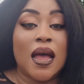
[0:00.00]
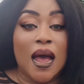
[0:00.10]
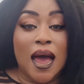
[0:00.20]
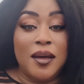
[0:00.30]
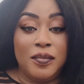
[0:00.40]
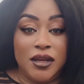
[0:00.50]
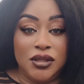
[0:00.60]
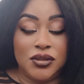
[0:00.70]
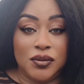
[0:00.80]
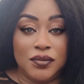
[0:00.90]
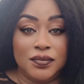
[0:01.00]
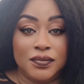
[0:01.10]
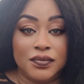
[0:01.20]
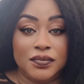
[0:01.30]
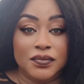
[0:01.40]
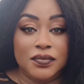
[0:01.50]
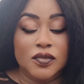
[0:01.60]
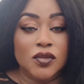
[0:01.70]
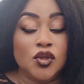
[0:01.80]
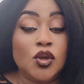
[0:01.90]
I mentioned.
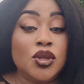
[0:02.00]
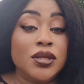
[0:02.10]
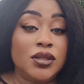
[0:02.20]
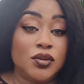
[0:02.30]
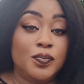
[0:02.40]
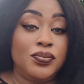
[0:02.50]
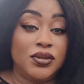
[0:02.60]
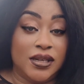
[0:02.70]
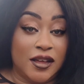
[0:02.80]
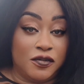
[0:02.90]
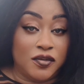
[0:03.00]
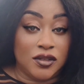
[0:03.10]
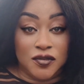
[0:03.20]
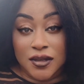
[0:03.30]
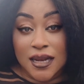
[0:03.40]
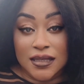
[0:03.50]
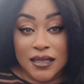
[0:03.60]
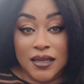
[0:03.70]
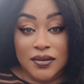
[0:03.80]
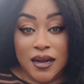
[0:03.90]
So you need to put effort for that
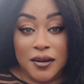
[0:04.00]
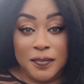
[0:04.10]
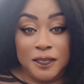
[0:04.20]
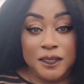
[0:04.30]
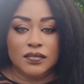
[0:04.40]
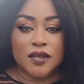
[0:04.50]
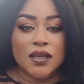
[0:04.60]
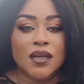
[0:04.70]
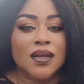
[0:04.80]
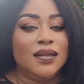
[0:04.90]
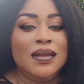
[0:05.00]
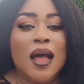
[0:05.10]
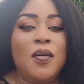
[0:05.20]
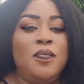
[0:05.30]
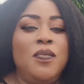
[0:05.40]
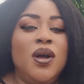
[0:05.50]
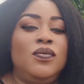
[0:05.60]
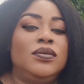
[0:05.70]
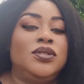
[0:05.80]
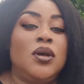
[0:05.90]
area. Now,
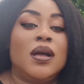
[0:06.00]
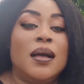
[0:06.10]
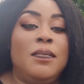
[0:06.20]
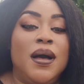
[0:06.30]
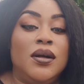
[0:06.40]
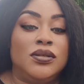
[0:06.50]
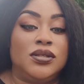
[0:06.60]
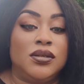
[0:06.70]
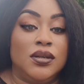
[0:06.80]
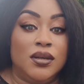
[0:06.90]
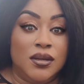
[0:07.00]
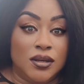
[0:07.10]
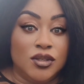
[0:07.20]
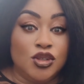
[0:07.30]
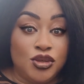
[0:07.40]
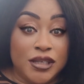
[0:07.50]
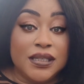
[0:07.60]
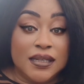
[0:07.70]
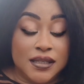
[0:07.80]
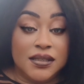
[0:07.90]
make we talk about
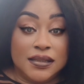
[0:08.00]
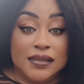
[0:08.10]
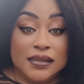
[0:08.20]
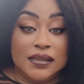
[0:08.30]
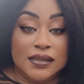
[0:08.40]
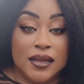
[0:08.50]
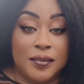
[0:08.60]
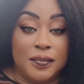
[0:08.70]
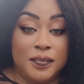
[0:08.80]
drainage system.